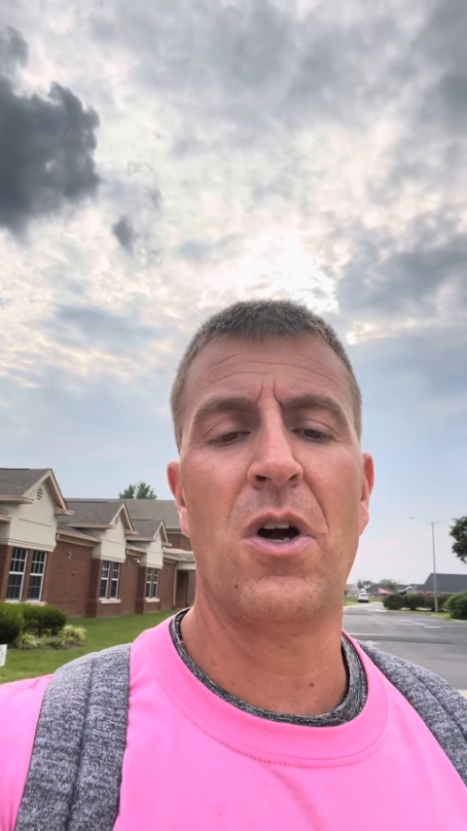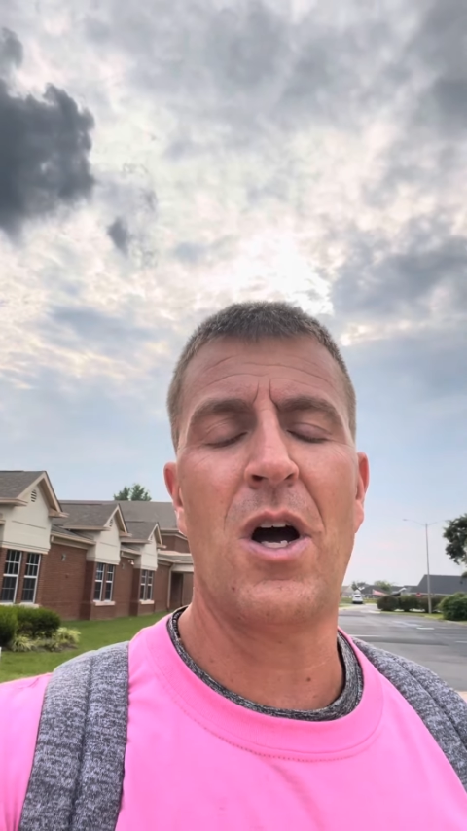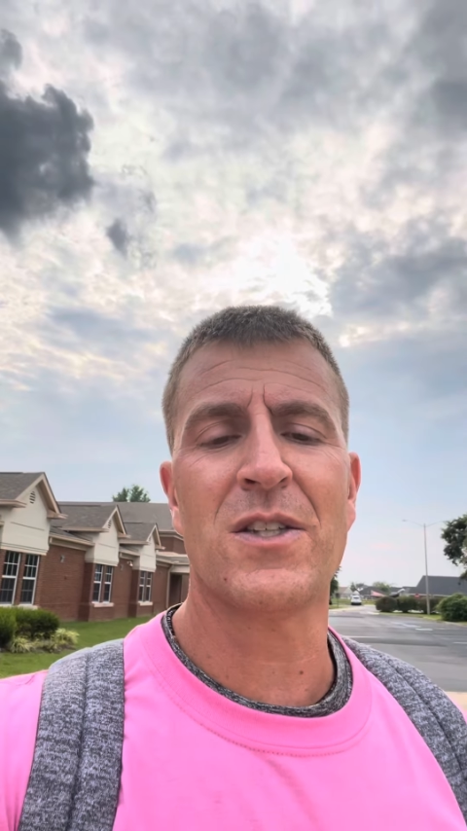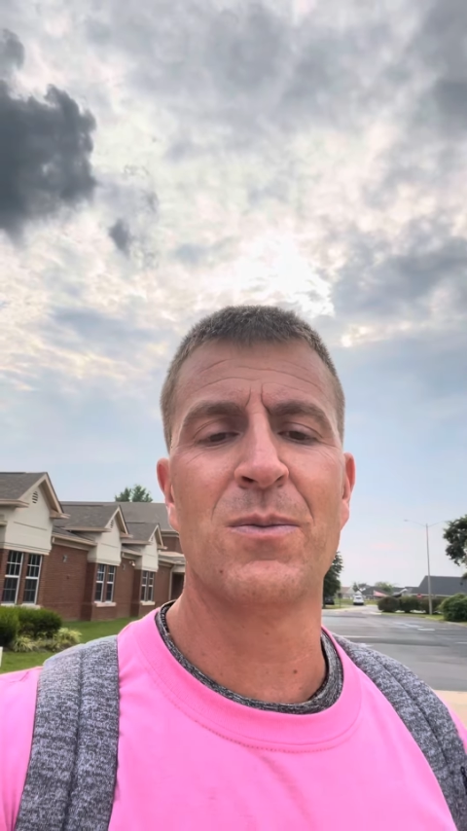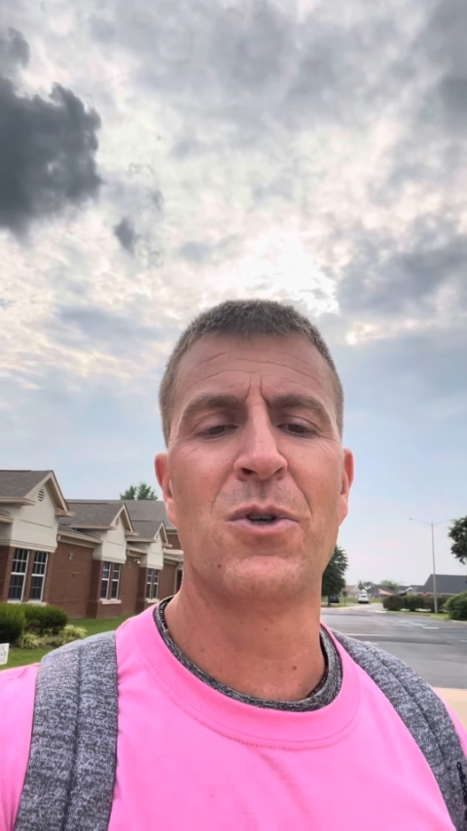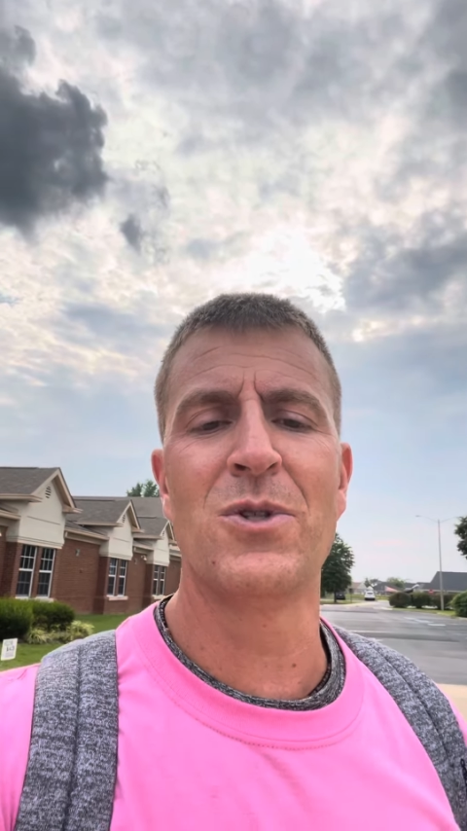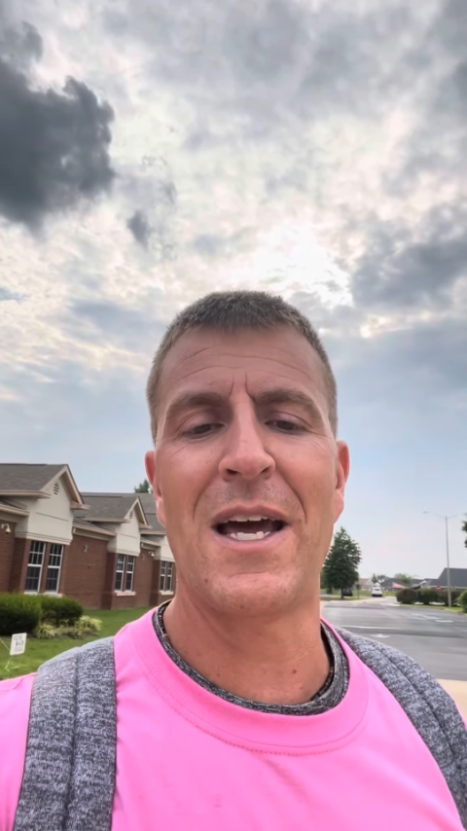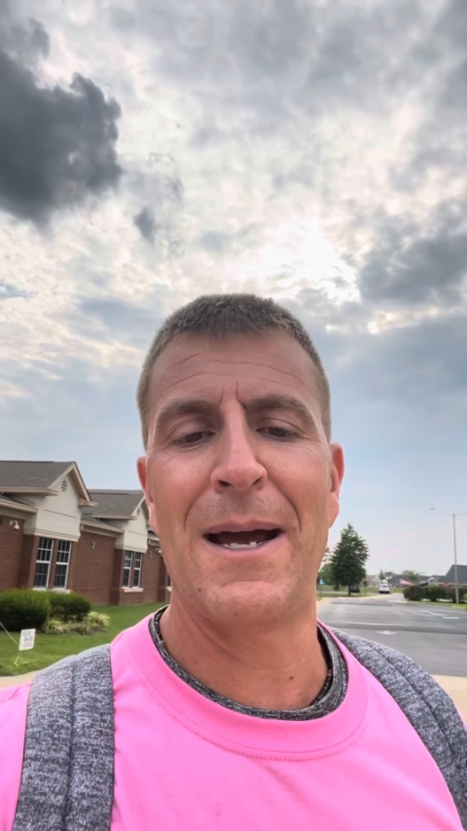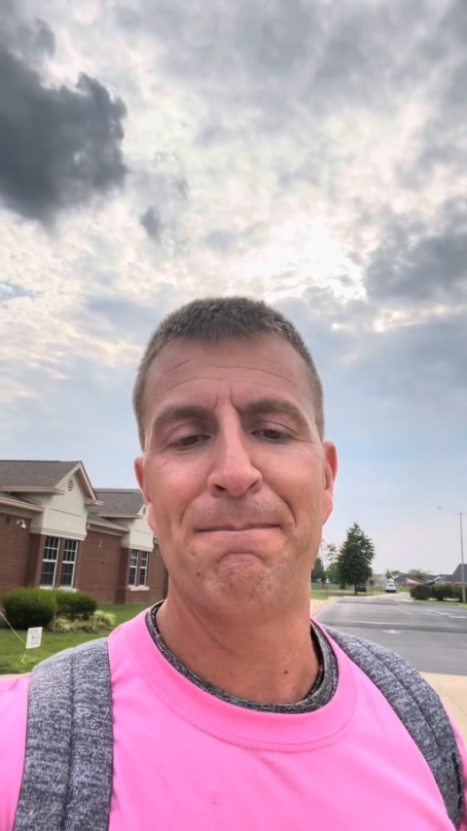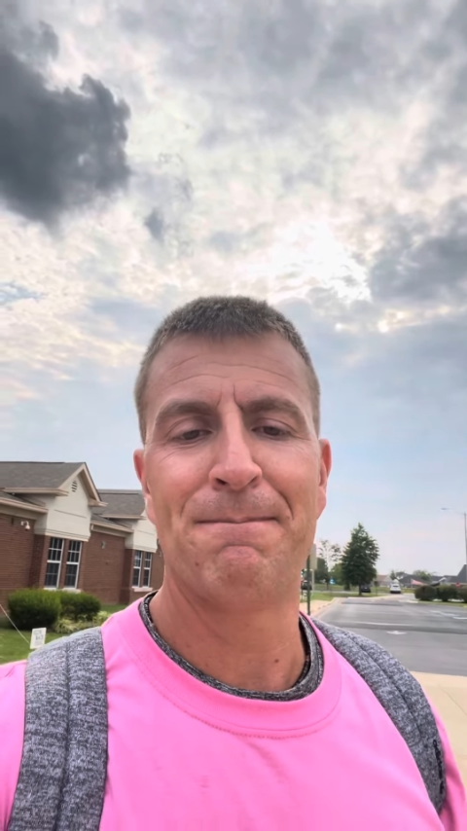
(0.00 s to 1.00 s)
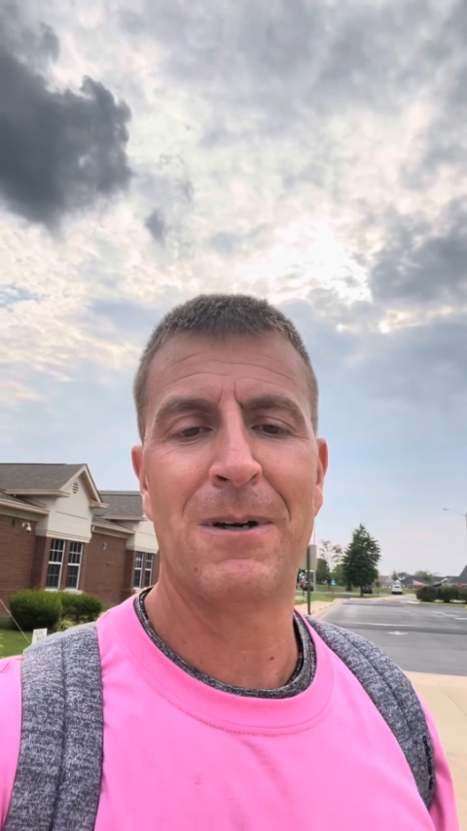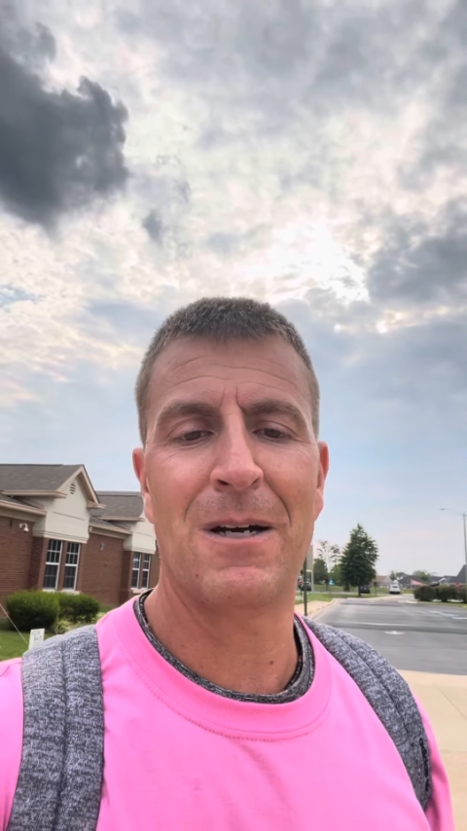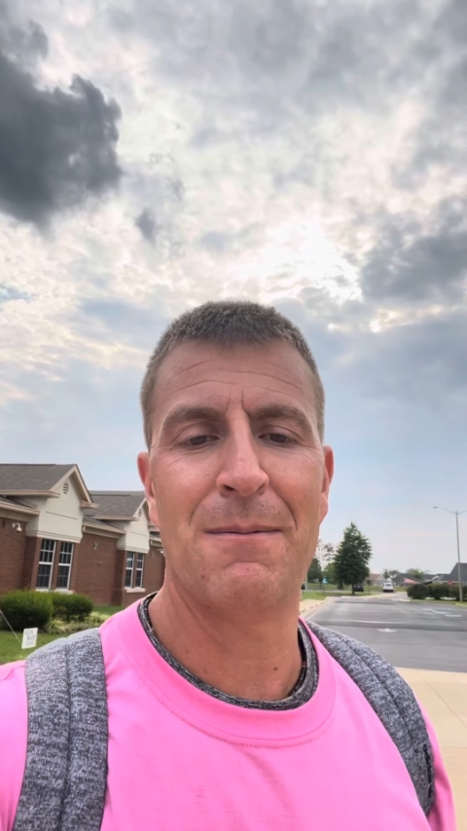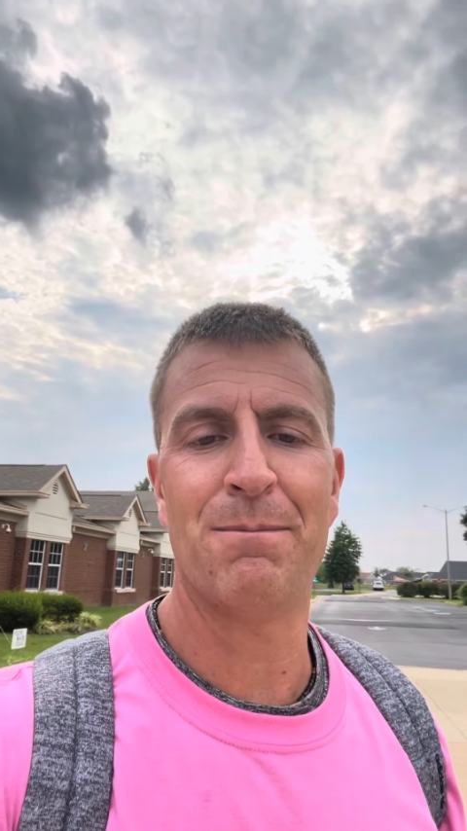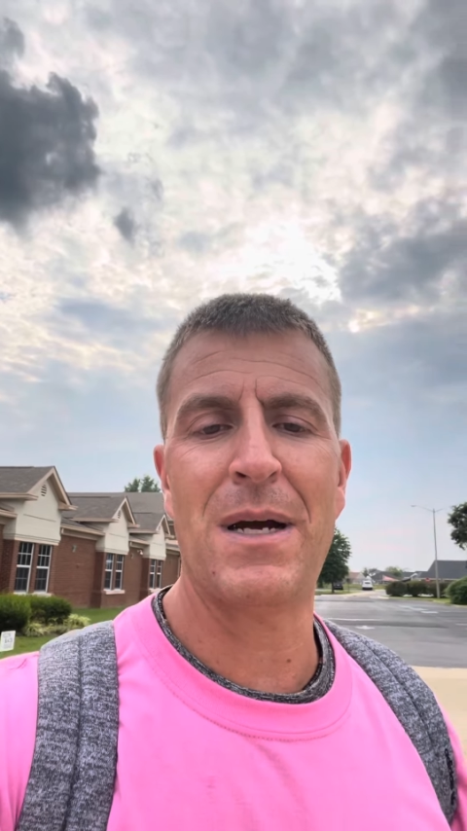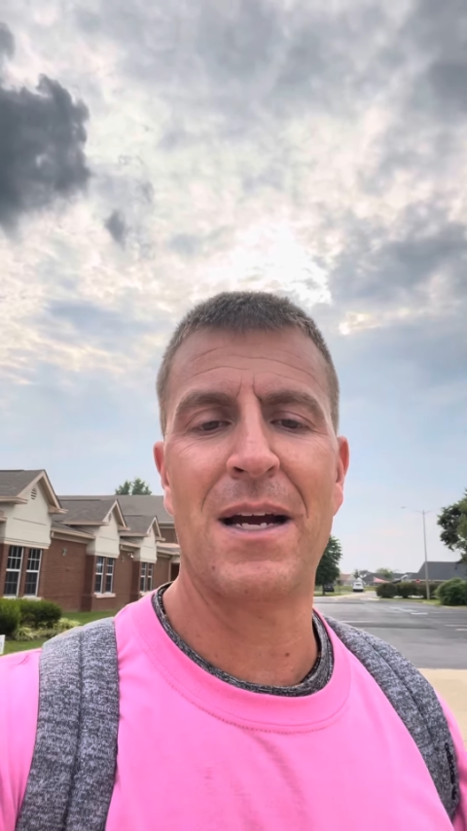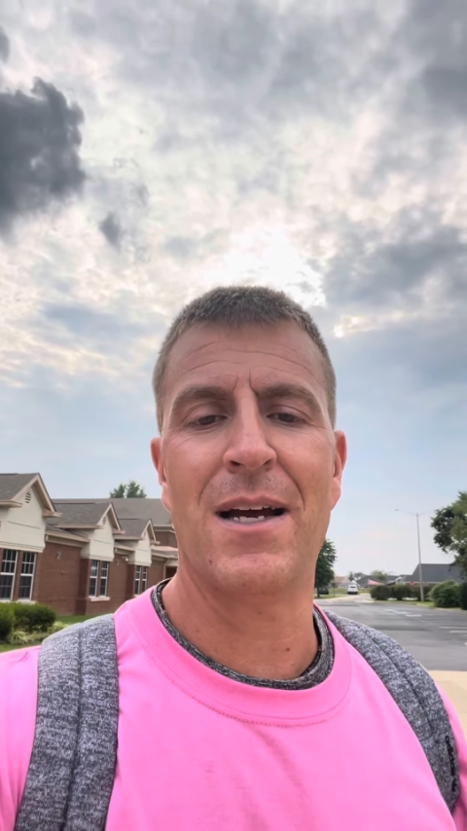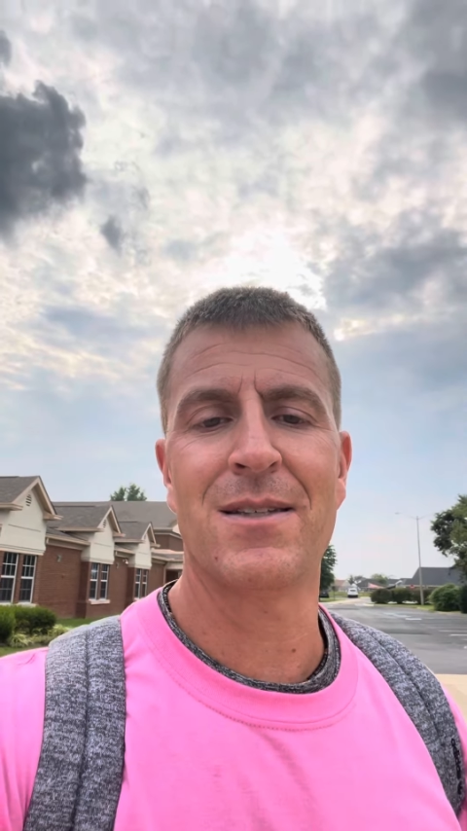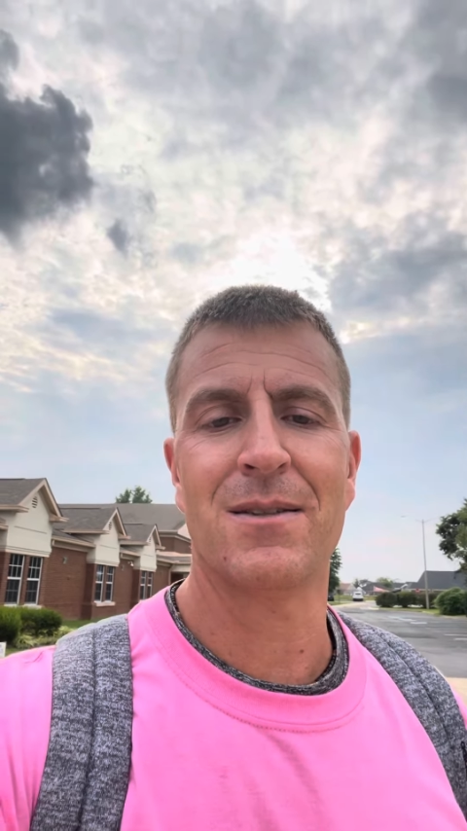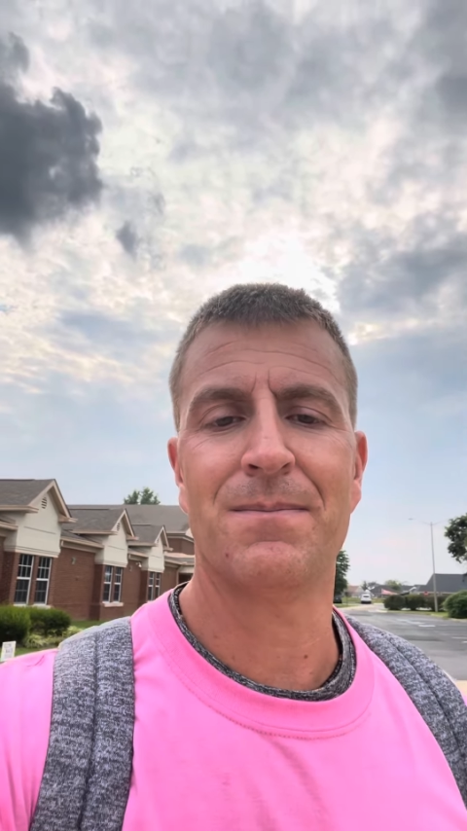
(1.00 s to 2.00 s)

awesome Tuesday. All right, bye, guys.